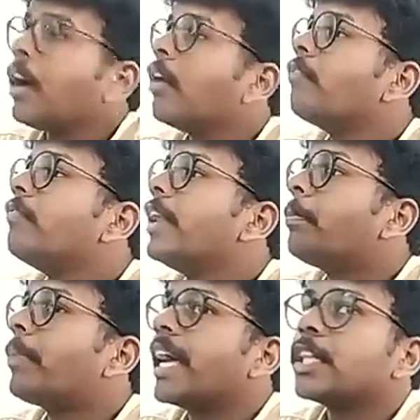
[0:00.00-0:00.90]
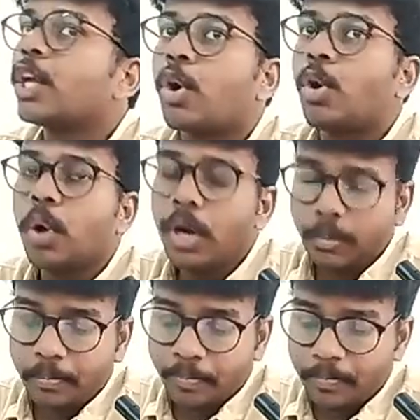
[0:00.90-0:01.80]
will play the role
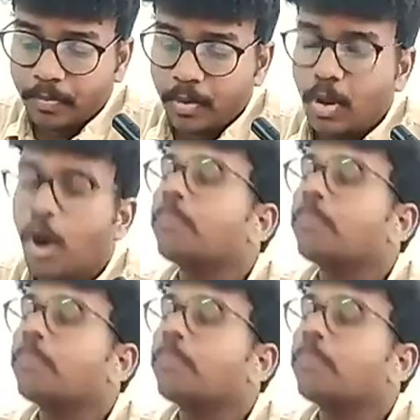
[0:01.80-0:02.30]
of